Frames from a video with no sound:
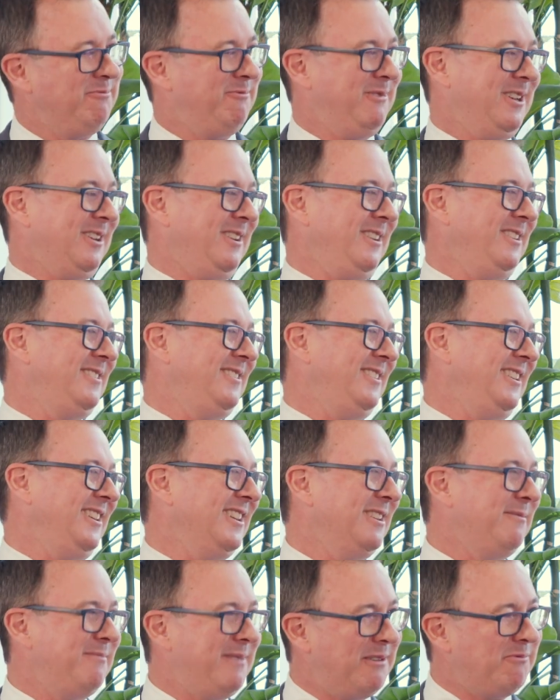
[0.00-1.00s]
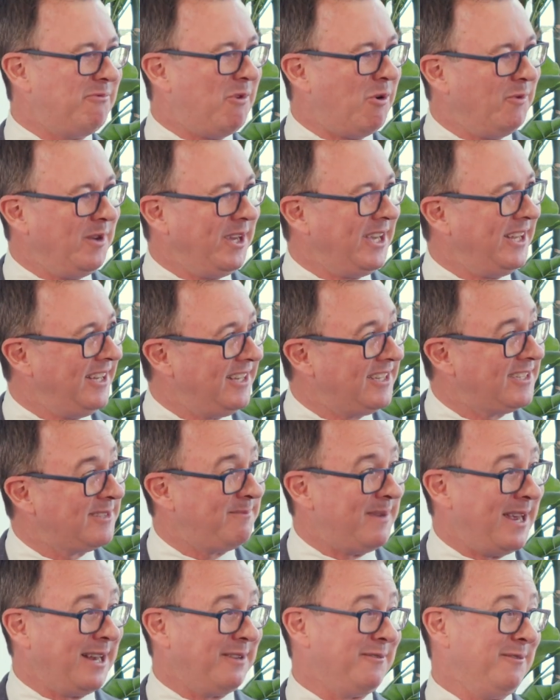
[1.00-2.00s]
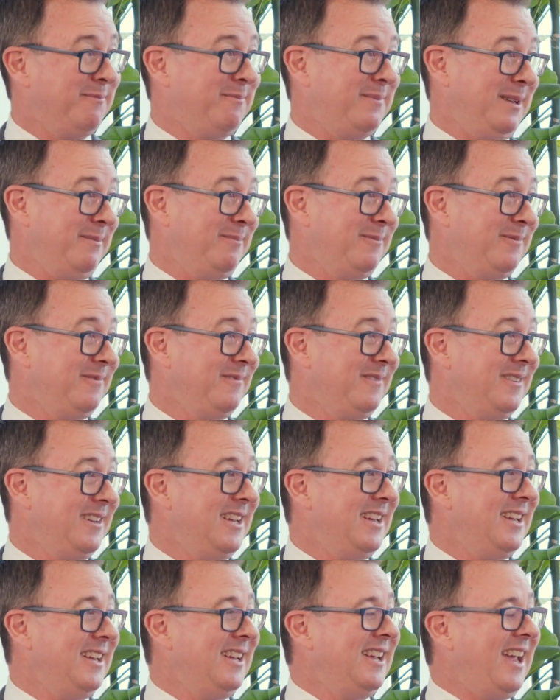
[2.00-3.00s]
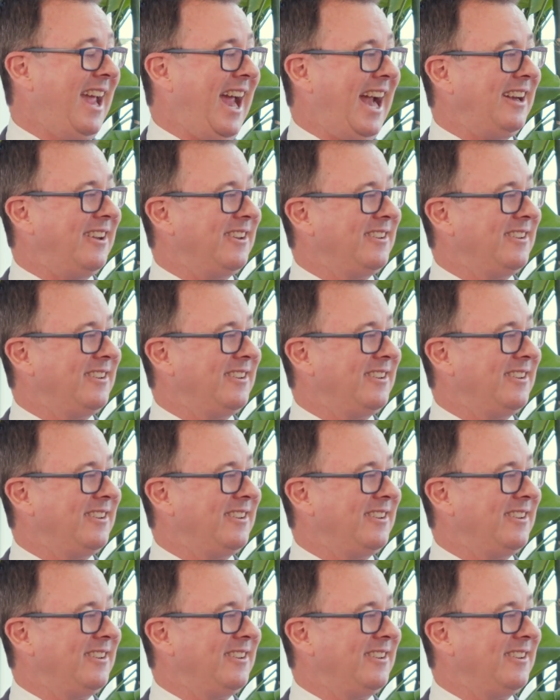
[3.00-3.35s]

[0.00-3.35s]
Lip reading: realistic about what we can expect from people. And